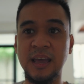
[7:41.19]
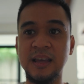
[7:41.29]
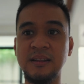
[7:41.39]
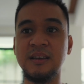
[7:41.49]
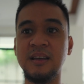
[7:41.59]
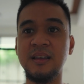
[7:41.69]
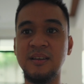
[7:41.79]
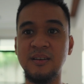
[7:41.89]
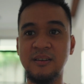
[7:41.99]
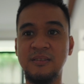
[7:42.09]
and
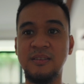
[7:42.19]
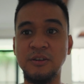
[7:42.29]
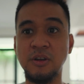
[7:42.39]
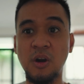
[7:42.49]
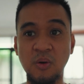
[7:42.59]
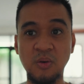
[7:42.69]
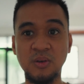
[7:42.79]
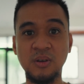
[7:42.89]
there you go.